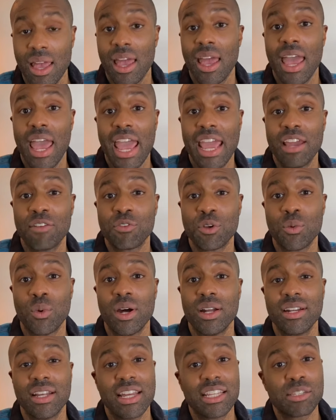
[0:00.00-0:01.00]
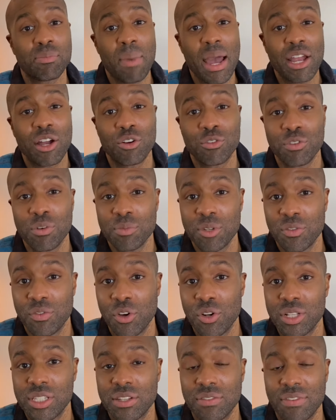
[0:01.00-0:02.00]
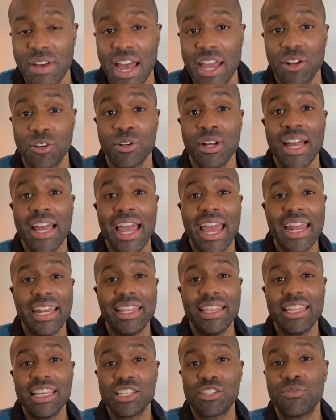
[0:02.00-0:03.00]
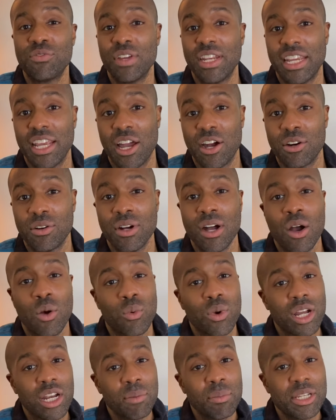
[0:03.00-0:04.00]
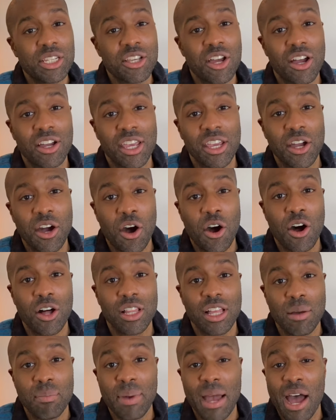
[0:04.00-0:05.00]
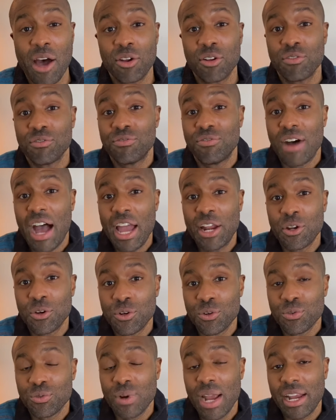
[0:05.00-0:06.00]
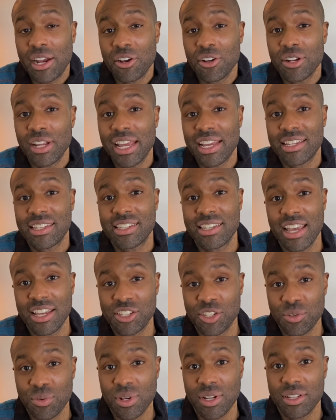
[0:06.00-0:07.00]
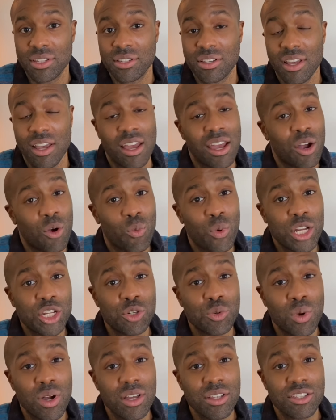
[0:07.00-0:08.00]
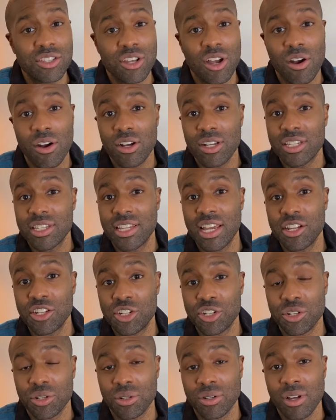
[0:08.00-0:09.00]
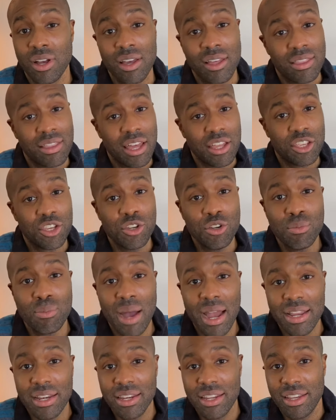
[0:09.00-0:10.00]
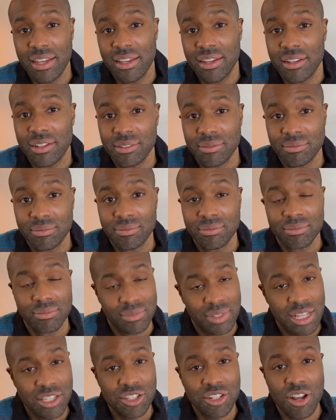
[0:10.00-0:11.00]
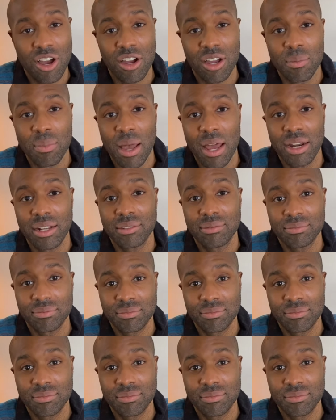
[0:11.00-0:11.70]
Hey everyone, it's Michael from Devoted to Vinyl, and in this video, we're going to be talking all about vinyl record accessories. Which ones are essential that you might need? Let's talk about it.